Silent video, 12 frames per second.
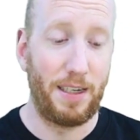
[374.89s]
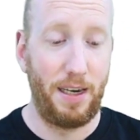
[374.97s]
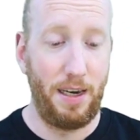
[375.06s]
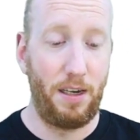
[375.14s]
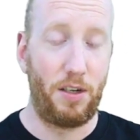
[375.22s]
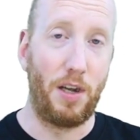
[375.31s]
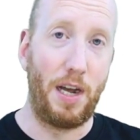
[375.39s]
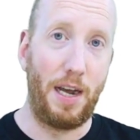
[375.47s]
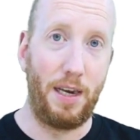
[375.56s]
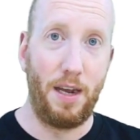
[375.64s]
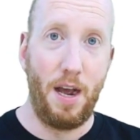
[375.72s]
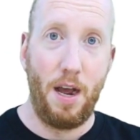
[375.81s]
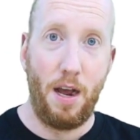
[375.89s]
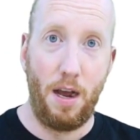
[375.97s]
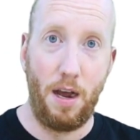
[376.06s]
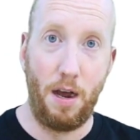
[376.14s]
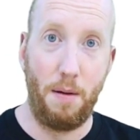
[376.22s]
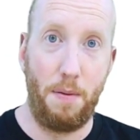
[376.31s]
I needed to add
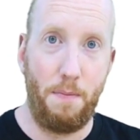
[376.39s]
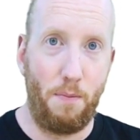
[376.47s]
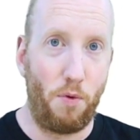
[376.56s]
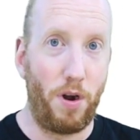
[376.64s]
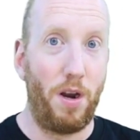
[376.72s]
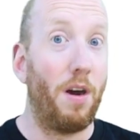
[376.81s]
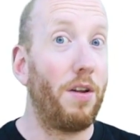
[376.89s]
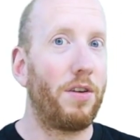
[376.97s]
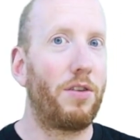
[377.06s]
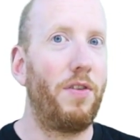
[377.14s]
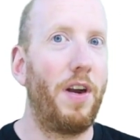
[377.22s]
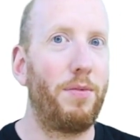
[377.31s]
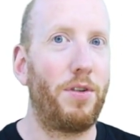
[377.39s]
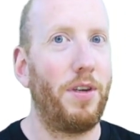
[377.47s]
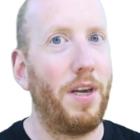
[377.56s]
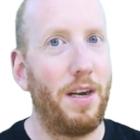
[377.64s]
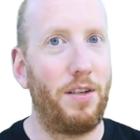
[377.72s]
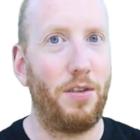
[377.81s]
more than 100 grams to
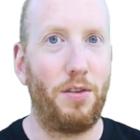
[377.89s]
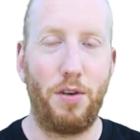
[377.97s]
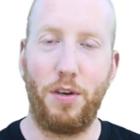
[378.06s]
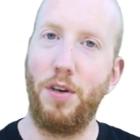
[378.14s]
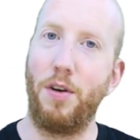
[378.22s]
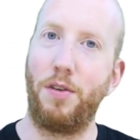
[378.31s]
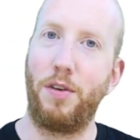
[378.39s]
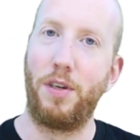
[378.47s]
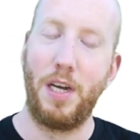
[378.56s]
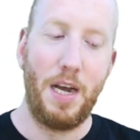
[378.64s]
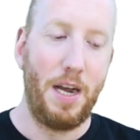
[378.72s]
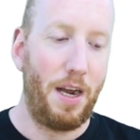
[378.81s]
get it to 1300